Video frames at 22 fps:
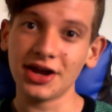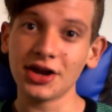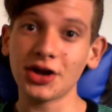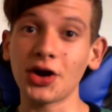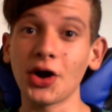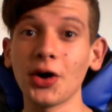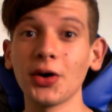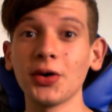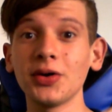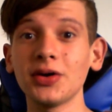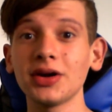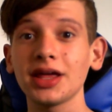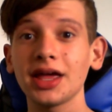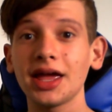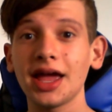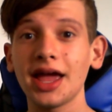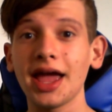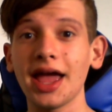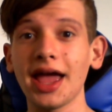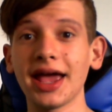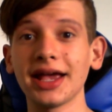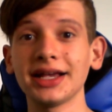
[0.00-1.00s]
code
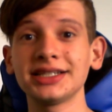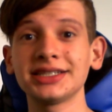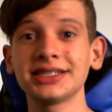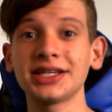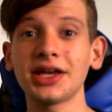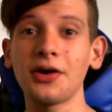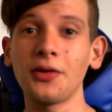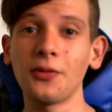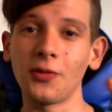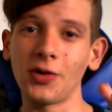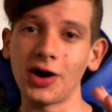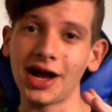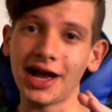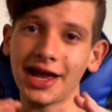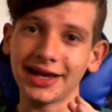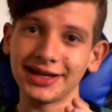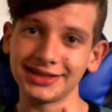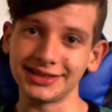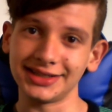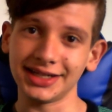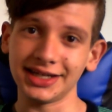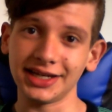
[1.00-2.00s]

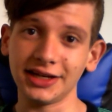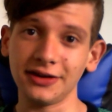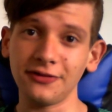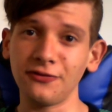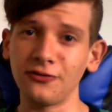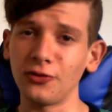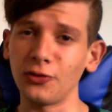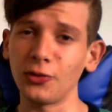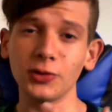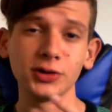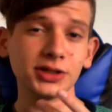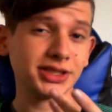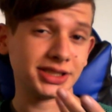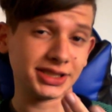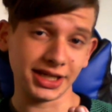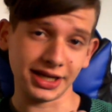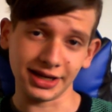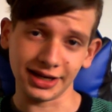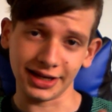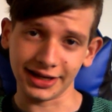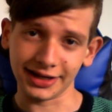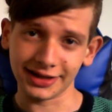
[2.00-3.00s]
SYD for
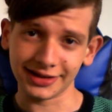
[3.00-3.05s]
Sydney.